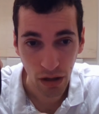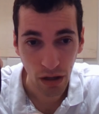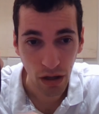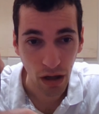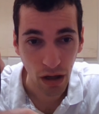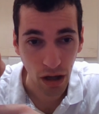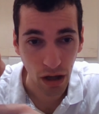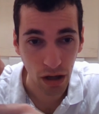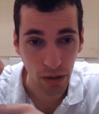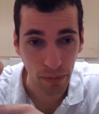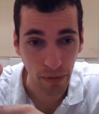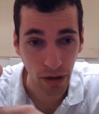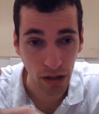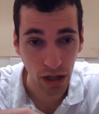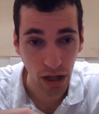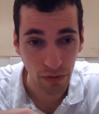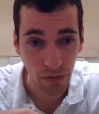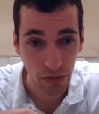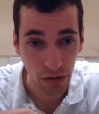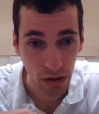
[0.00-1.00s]

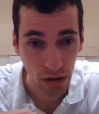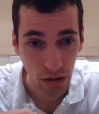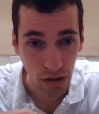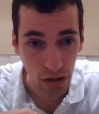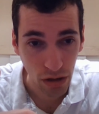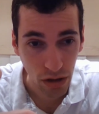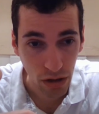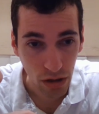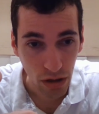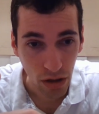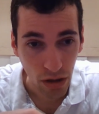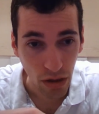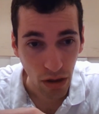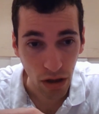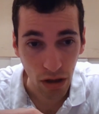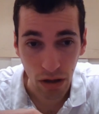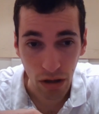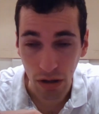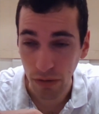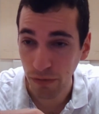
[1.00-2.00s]
Another
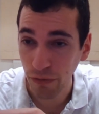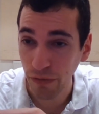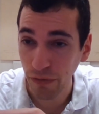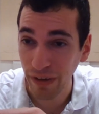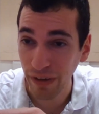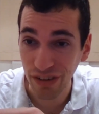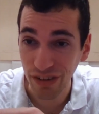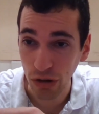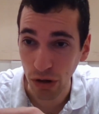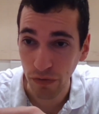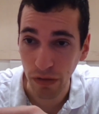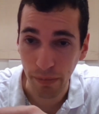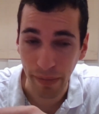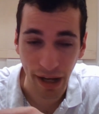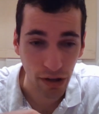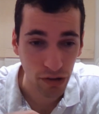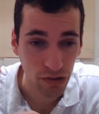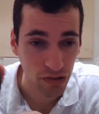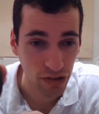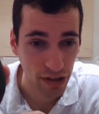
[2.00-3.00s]
feature of the
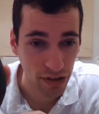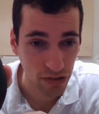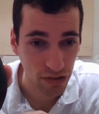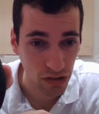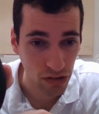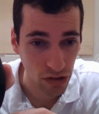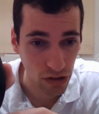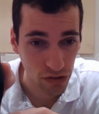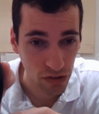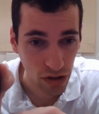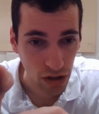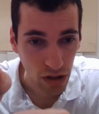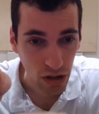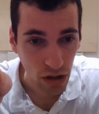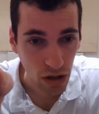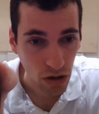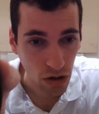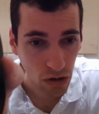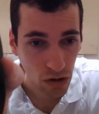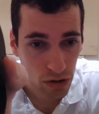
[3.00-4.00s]
mouse is that
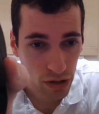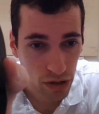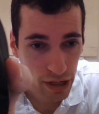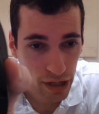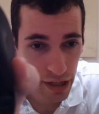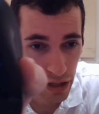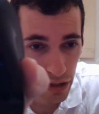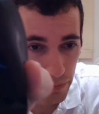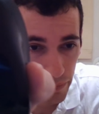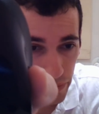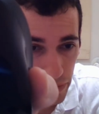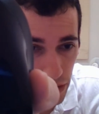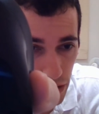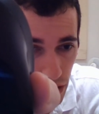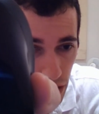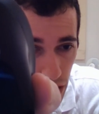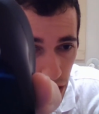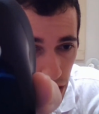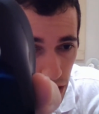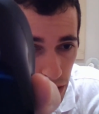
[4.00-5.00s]
on here,
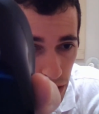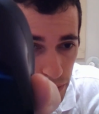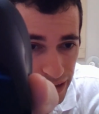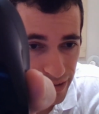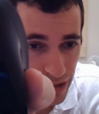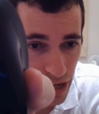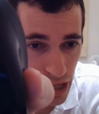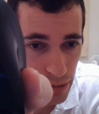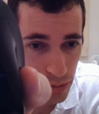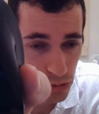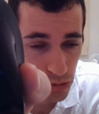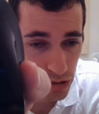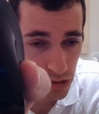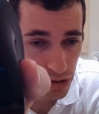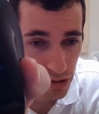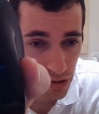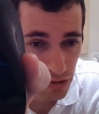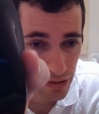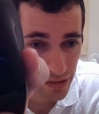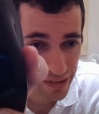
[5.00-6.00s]
it's labeled
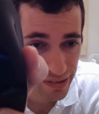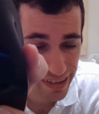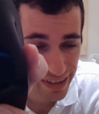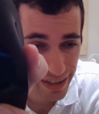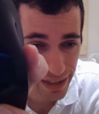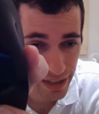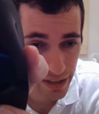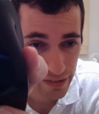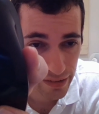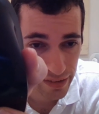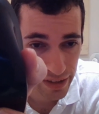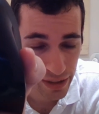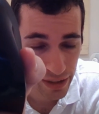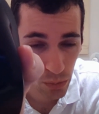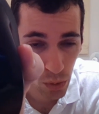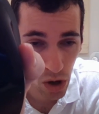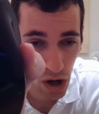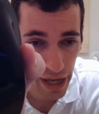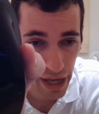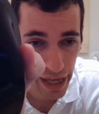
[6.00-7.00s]

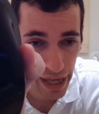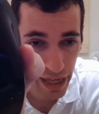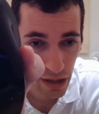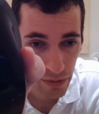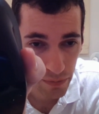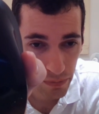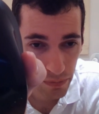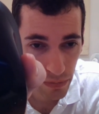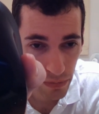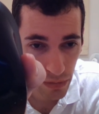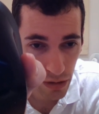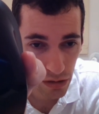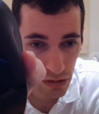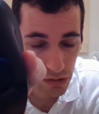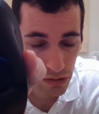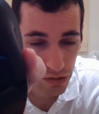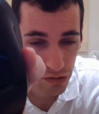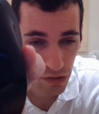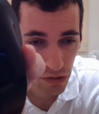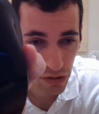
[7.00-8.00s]
DDY.
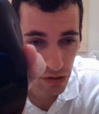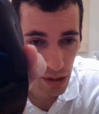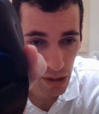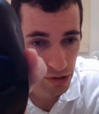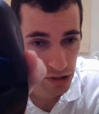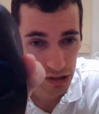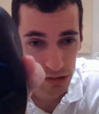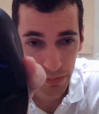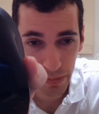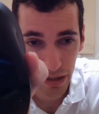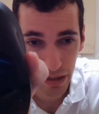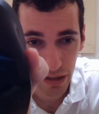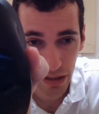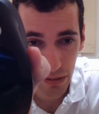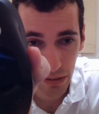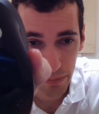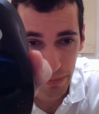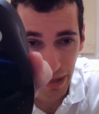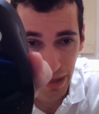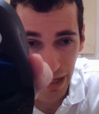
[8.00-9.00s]
So that must be
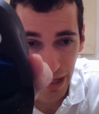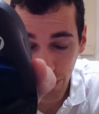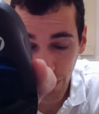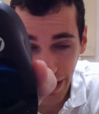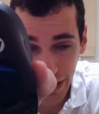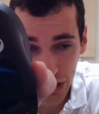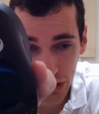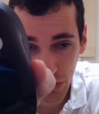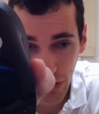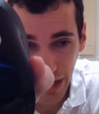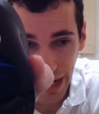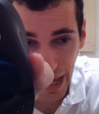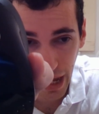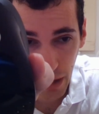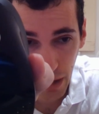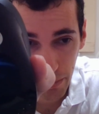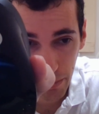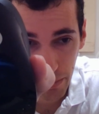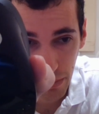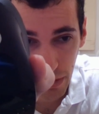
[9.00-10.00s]
the manufacturer
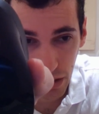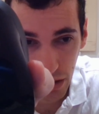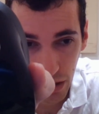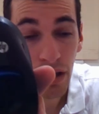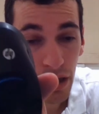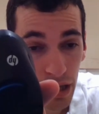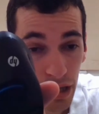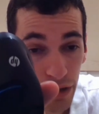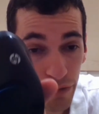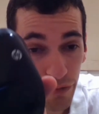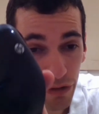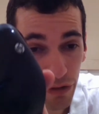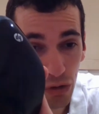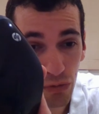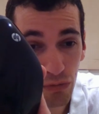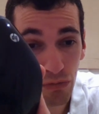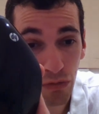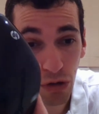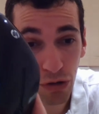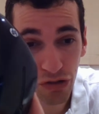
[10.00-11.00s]
name. If you
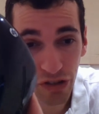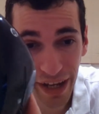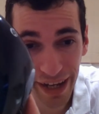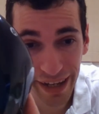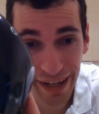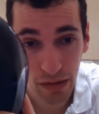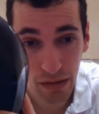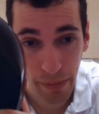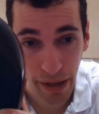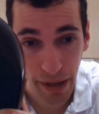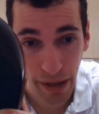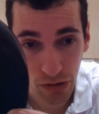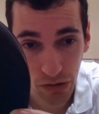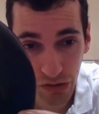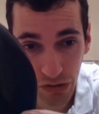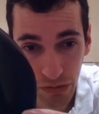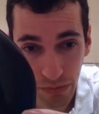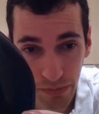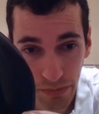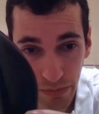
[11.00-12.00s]
rotate the
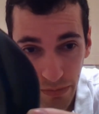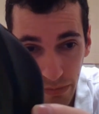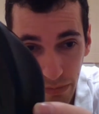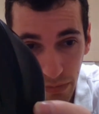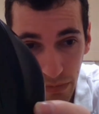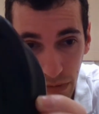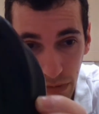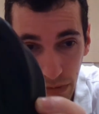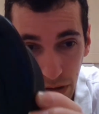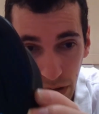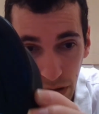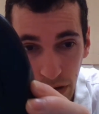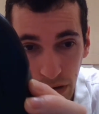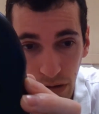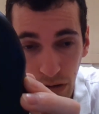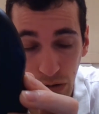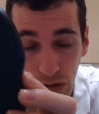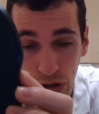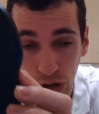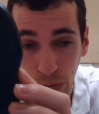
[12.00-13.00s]
mouse
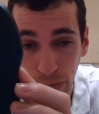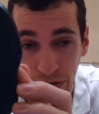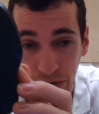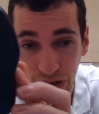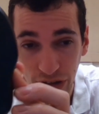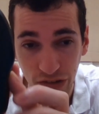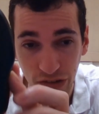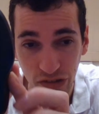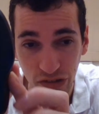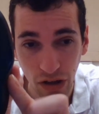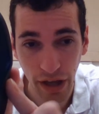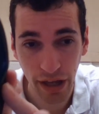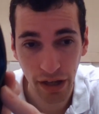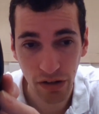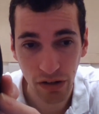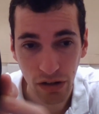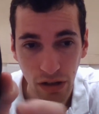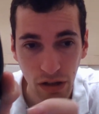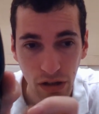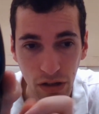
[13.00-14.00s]
on the opposite side,
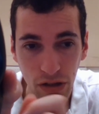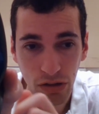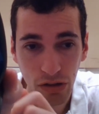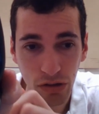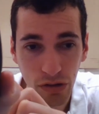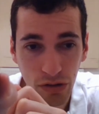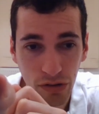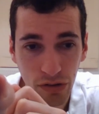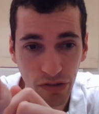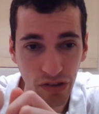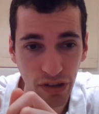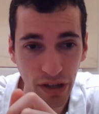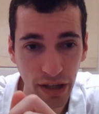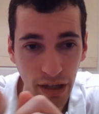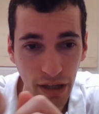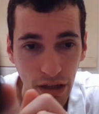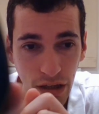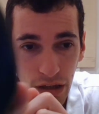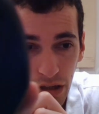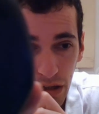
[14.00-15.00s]
you can see